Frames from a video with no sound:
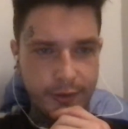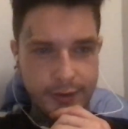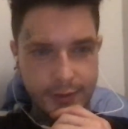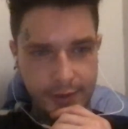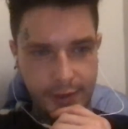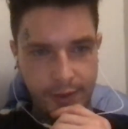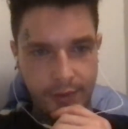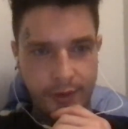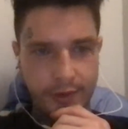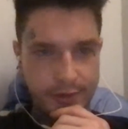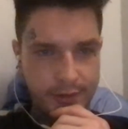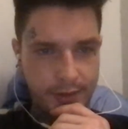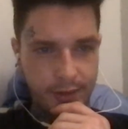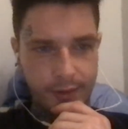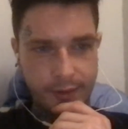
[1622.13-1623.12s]
et cetera, et
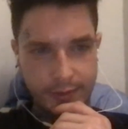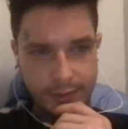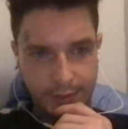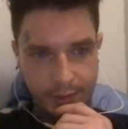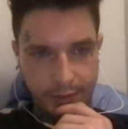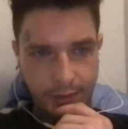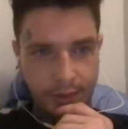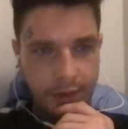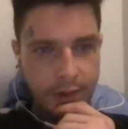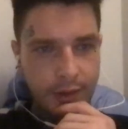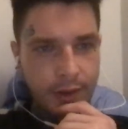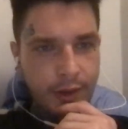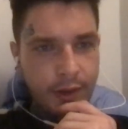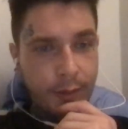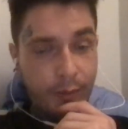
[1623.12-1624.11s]
cetera, et cetera.
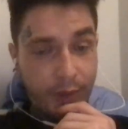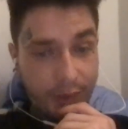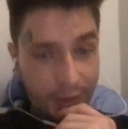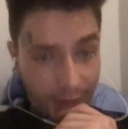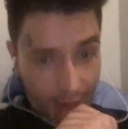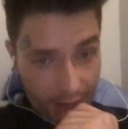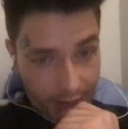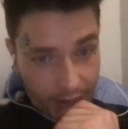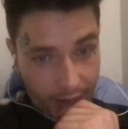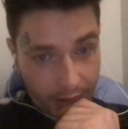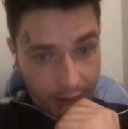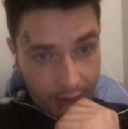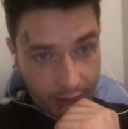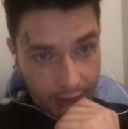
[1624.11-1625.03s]
But then